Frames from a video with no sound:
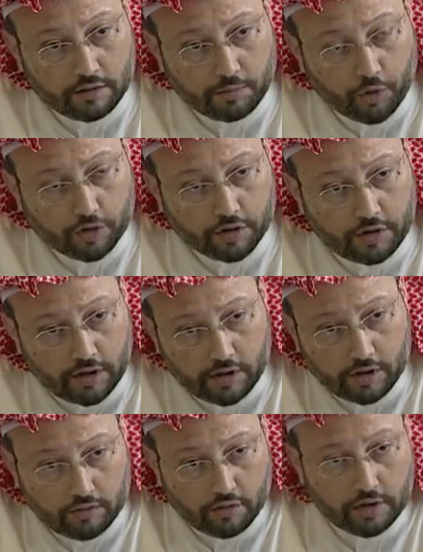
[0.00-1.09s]
port
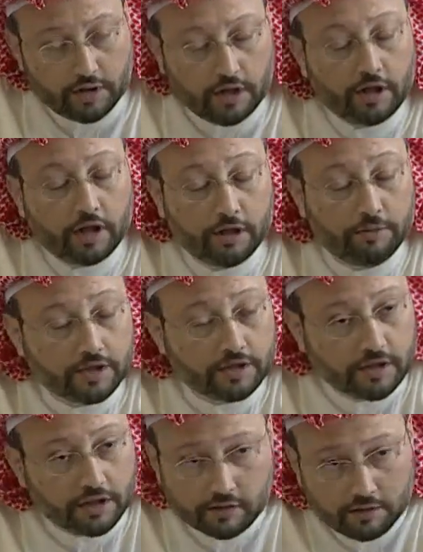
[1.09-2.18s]
in the Arabian
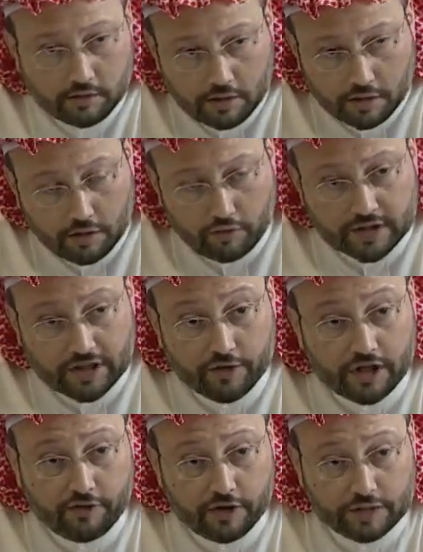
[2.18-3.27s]
Sea. It was a
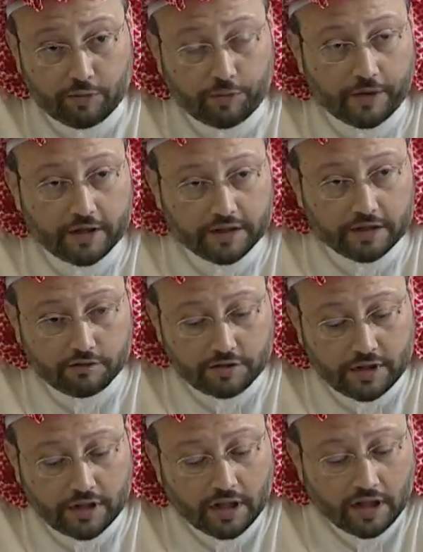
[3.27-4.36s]
very feasible project. You see,